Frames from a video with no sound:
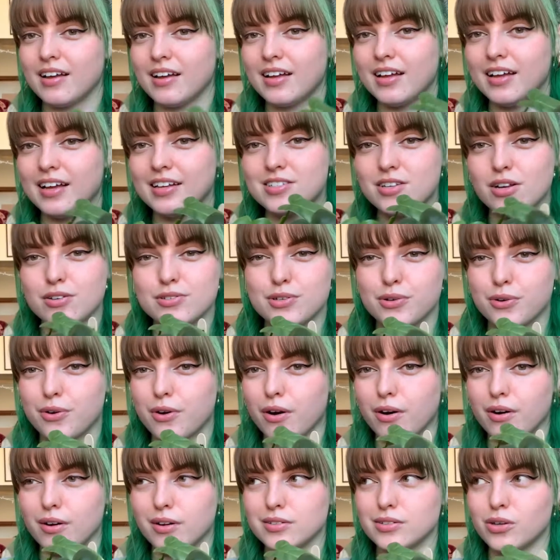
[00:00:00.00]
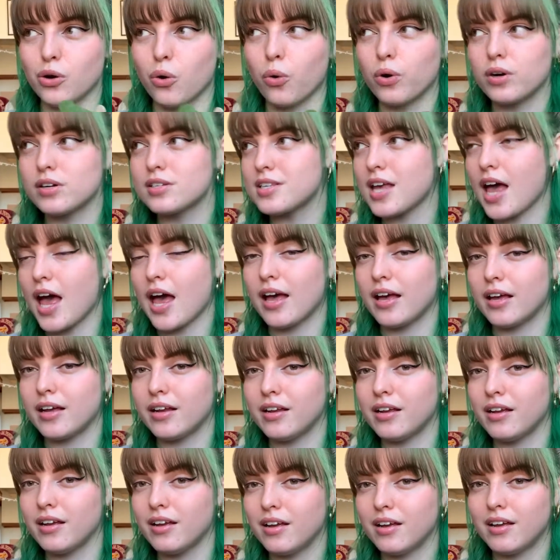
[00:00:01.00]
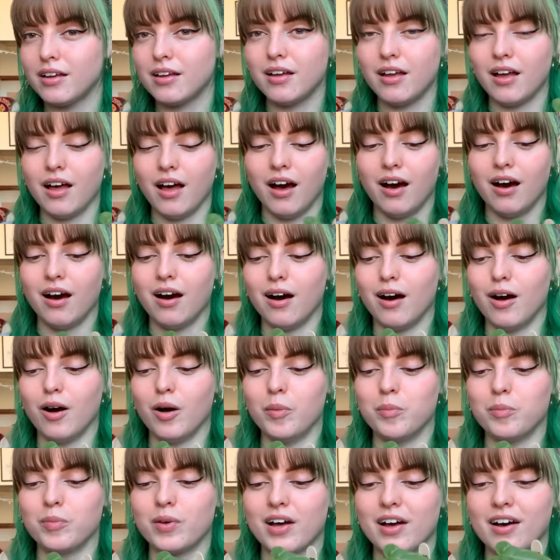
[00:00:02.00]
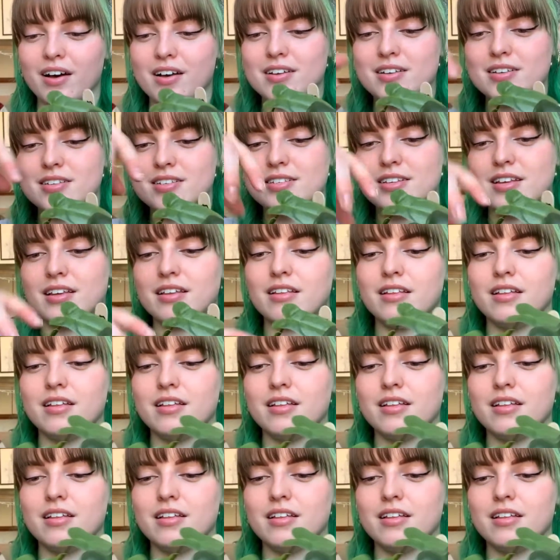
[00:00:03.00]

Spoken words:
It's also called horsehead because